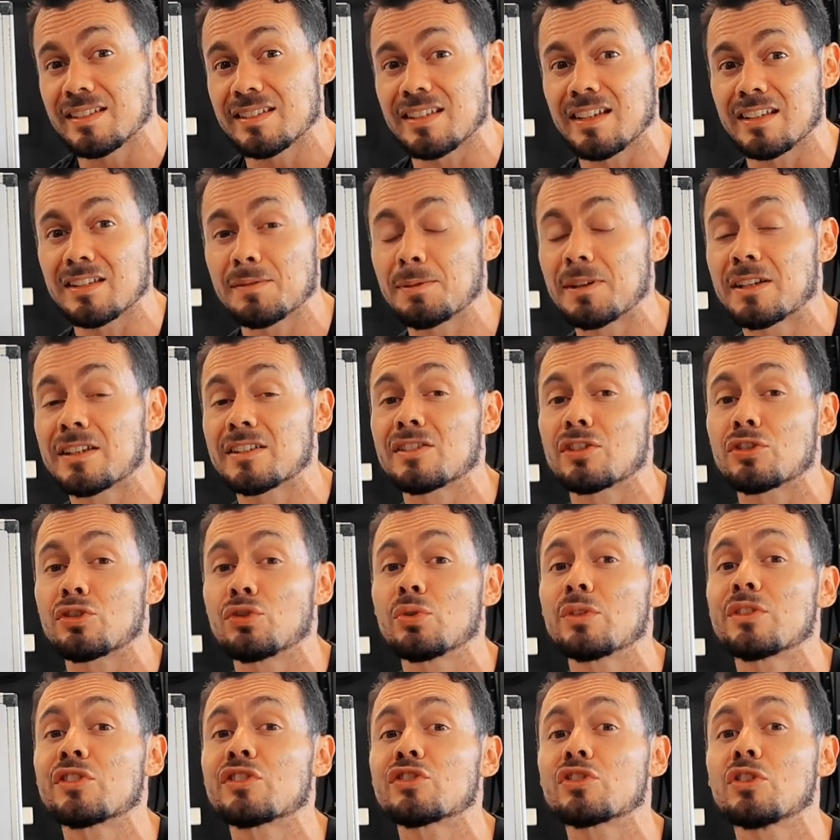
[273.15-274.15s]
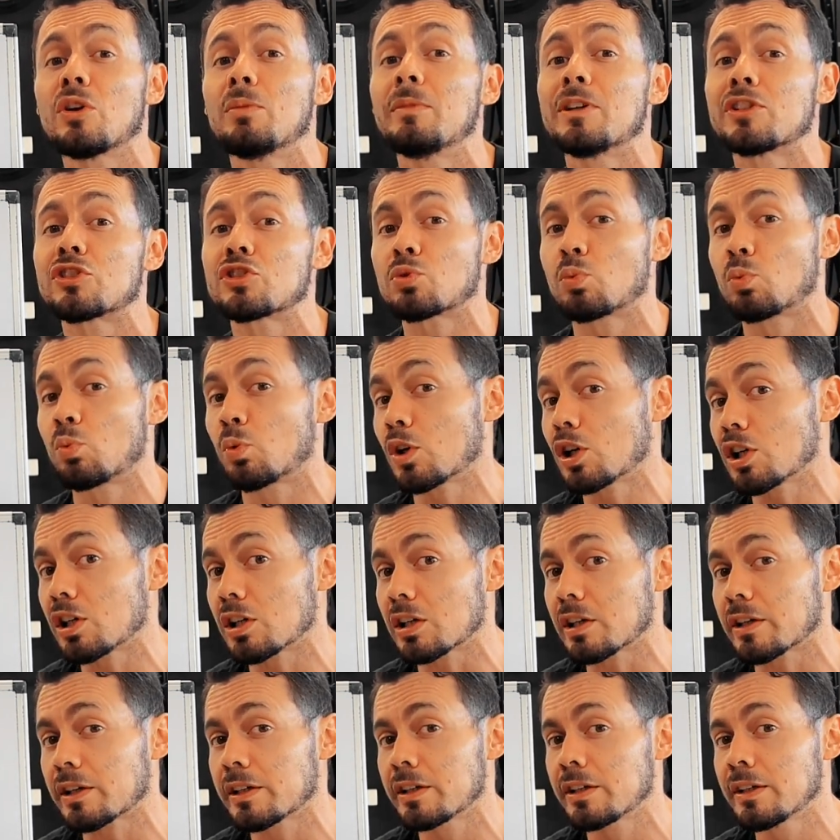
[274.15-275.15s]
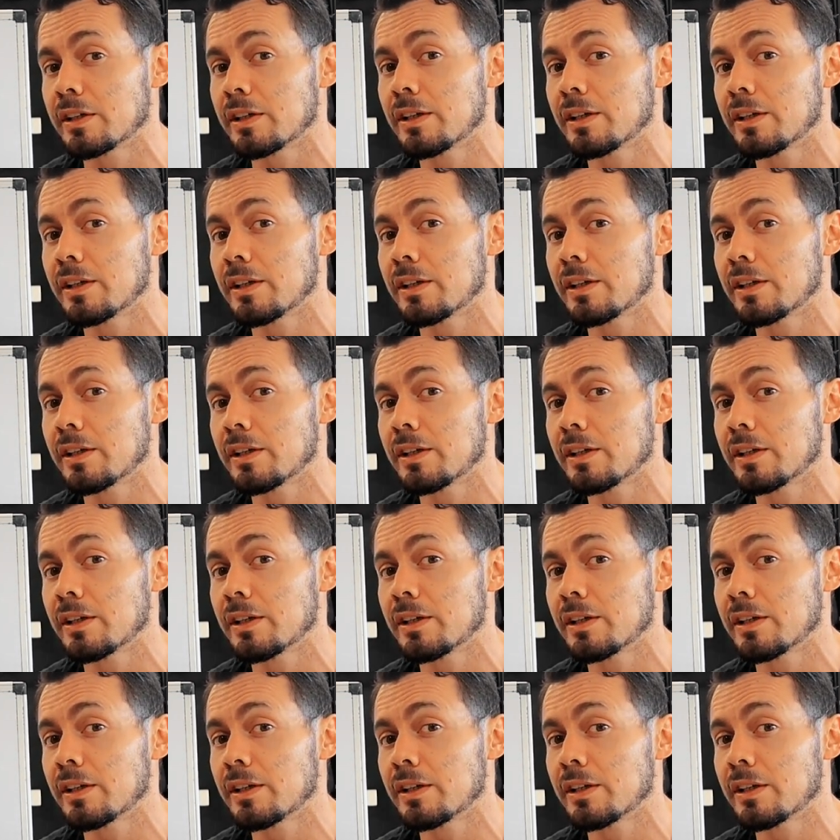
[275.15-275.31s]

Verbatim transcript: sets because they're doing so much work